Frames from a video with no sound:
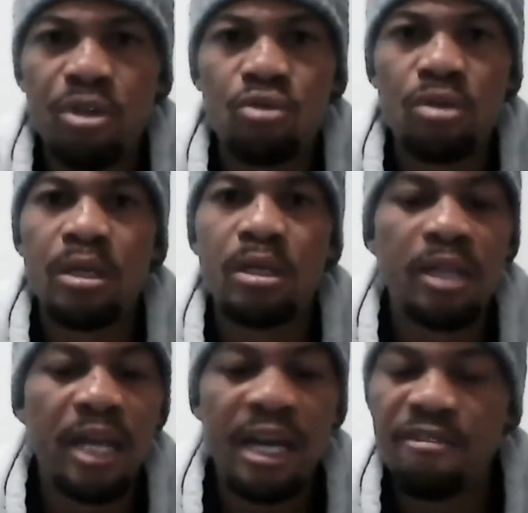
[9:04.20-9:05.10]

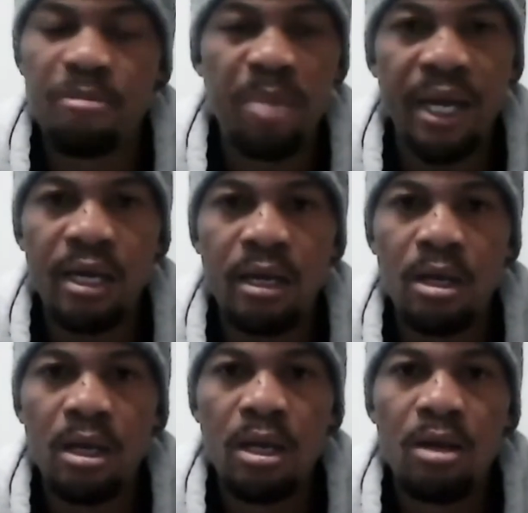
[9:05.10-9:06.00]
between the left back
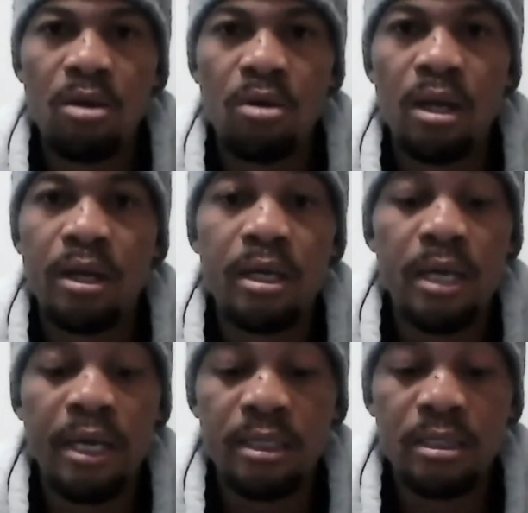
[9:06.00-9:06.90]
and
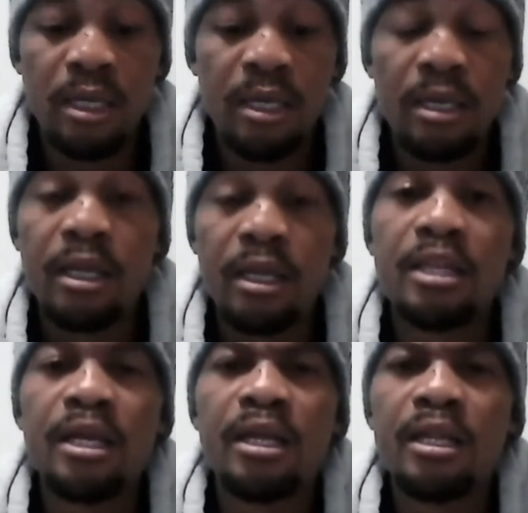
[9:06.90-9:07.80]

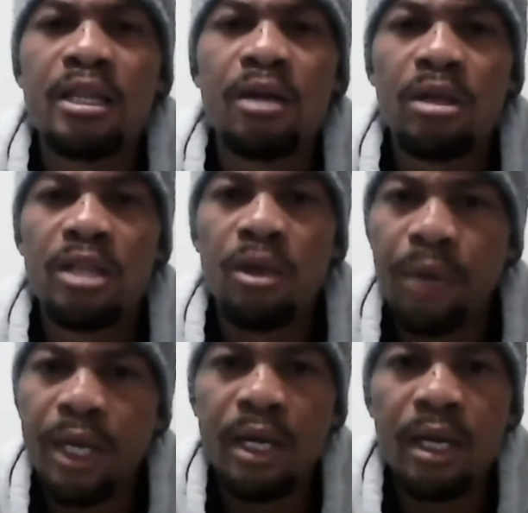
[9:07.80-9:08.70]
the
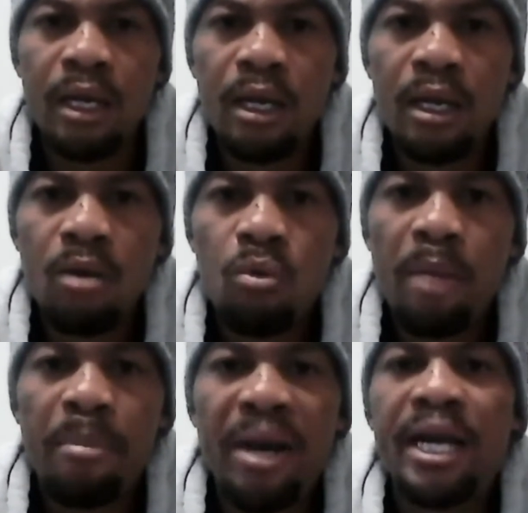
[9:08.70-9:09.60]
winger,
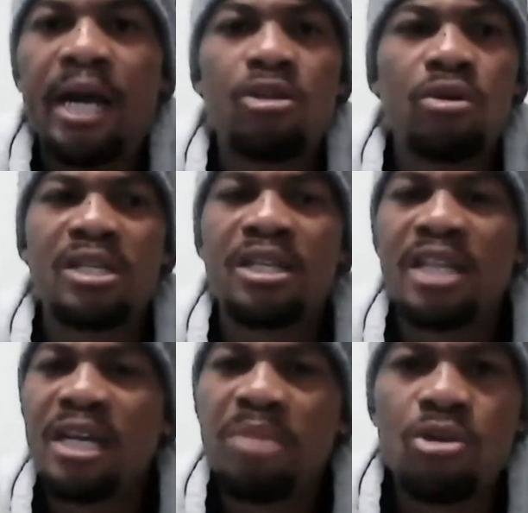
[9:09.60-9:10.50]
whereby now there was a
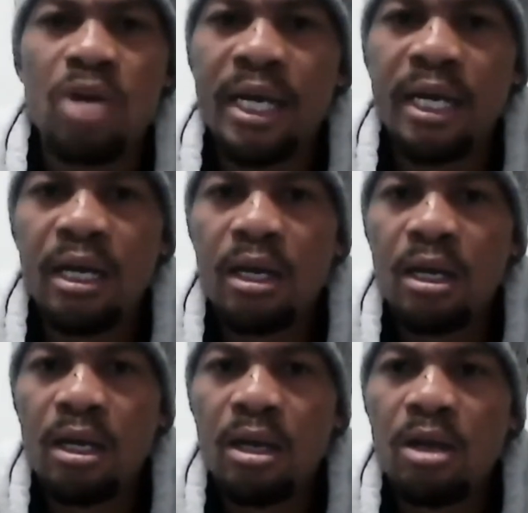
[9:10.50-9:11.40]
third man runner
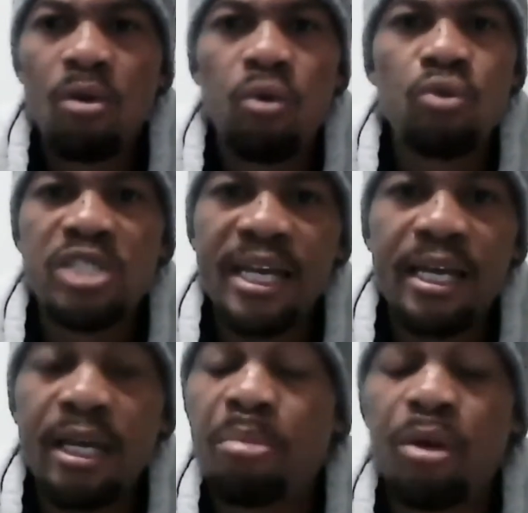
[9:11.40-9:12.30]
who's
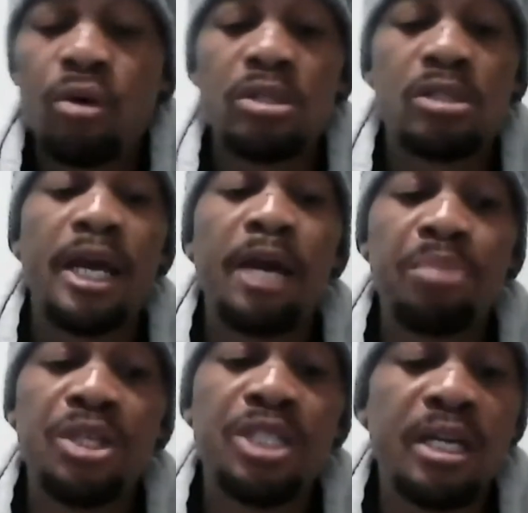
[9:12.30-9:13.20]
taking it, because
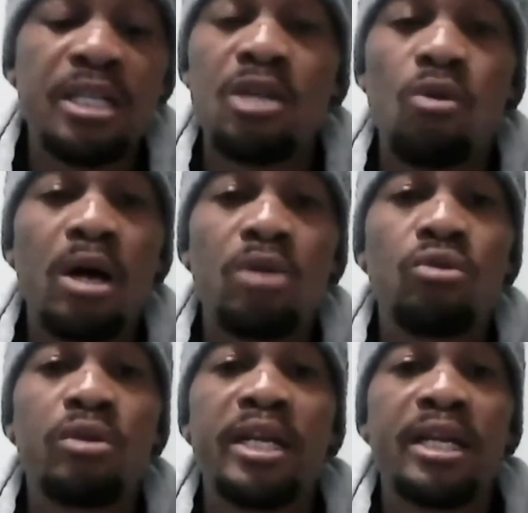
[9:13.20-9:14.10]
Happy Jelle is the one
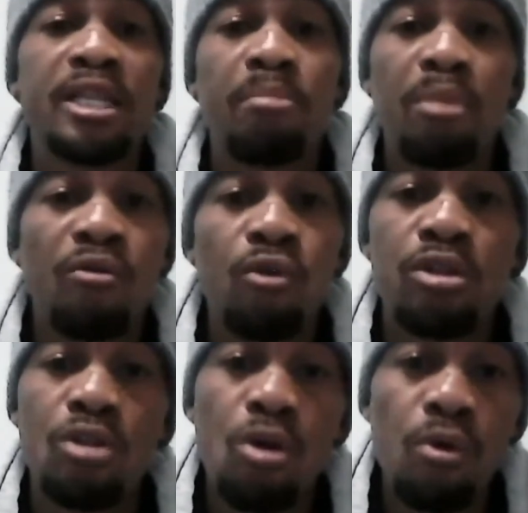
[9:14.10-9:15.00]
who cleared the ball for a
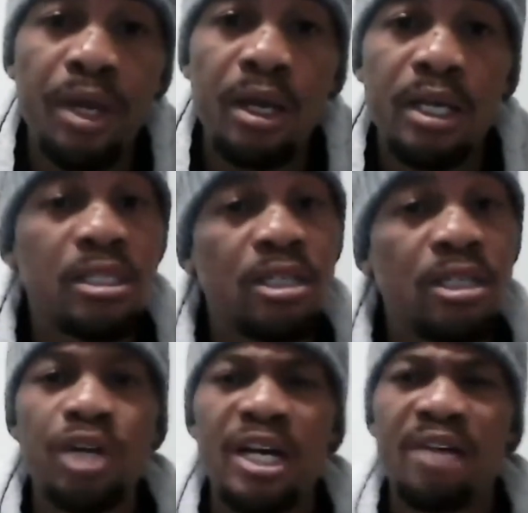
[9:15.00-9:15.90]
throwing. He's
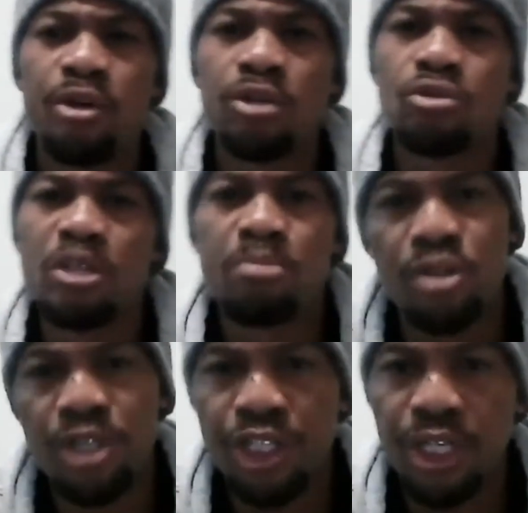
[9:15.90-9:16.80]
still recovering to his
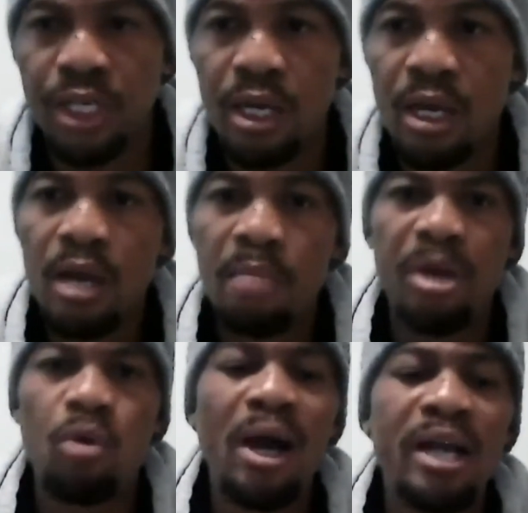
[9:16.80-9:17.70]
position.
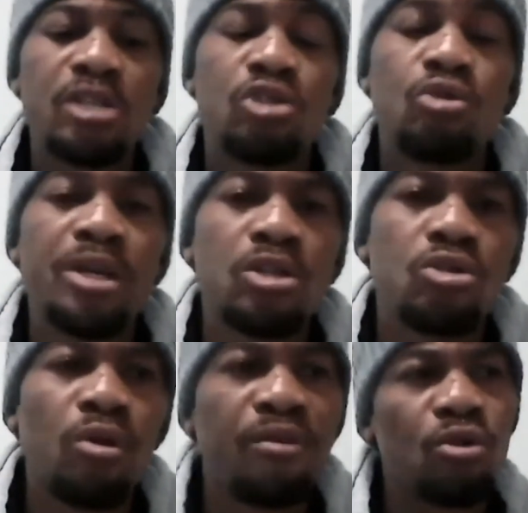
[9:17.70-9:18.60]
But while he's doing
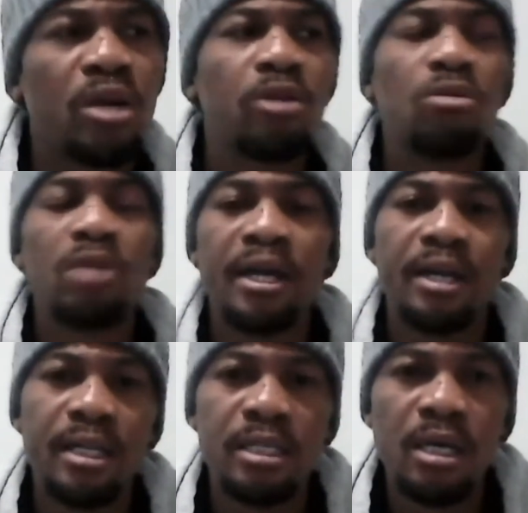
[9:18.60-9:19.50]
so, if you can look at
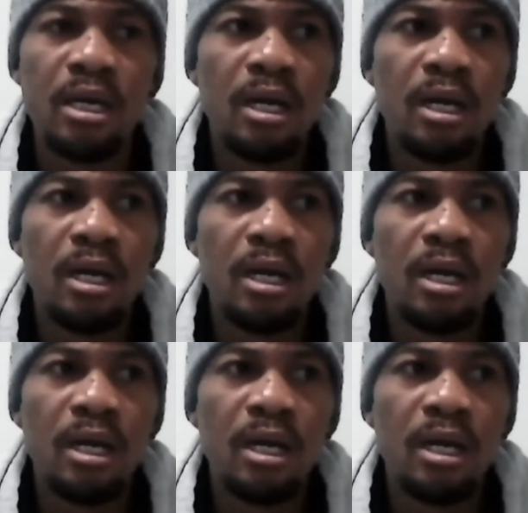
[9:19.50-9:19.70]
it,